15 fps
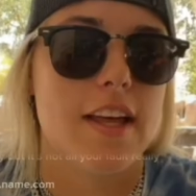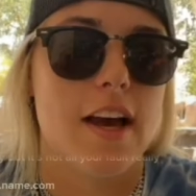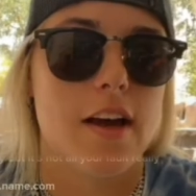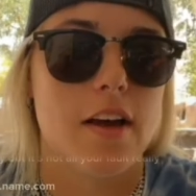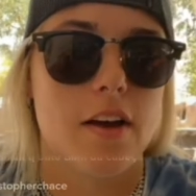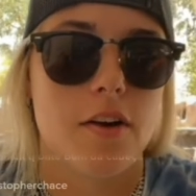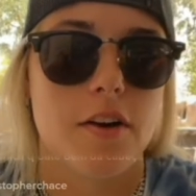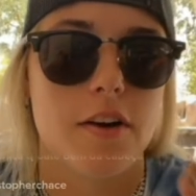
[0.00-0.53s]

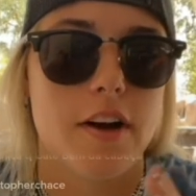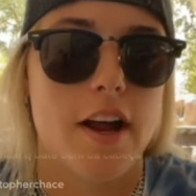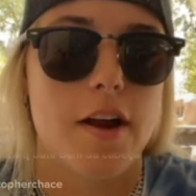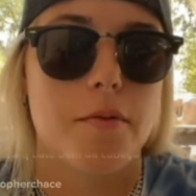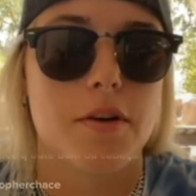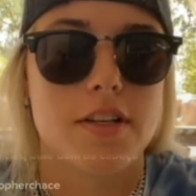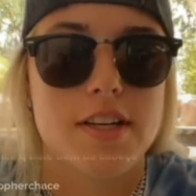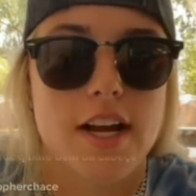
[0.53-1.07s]
that her and
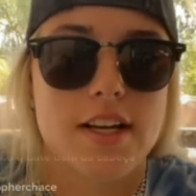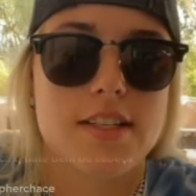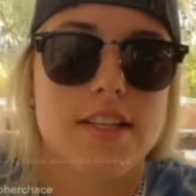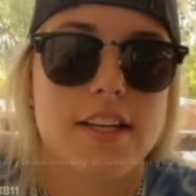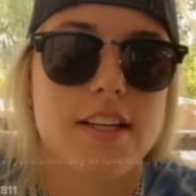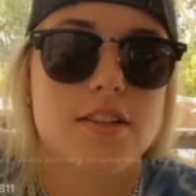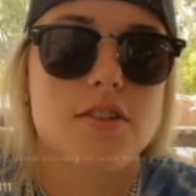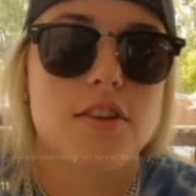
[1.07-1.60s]
I were
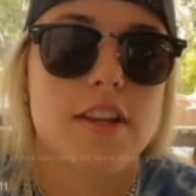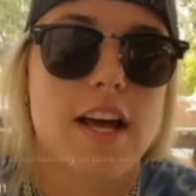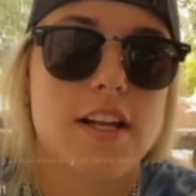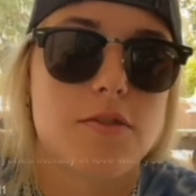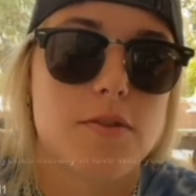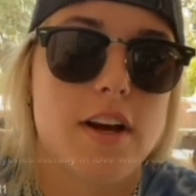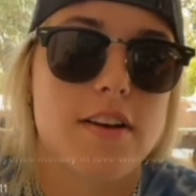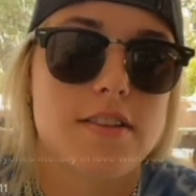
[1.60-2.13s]
texting, so
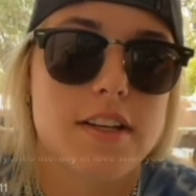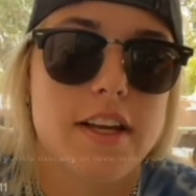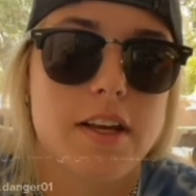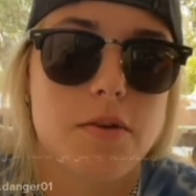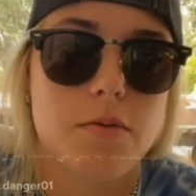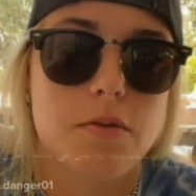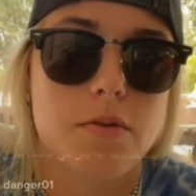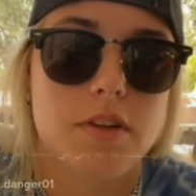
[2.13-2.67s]
that's why I was like,
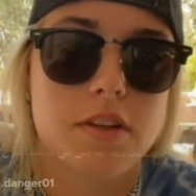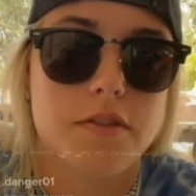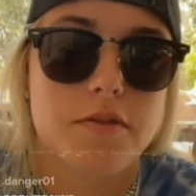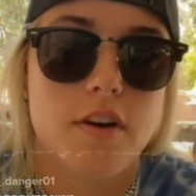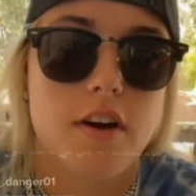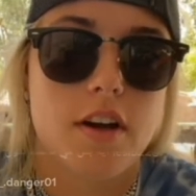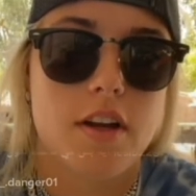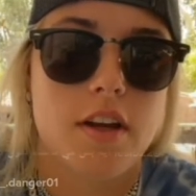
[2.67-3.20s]
what the
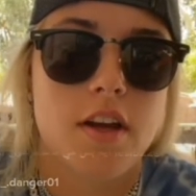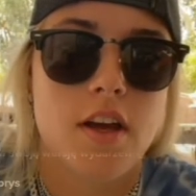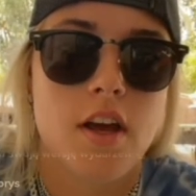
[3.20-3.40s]
fuck.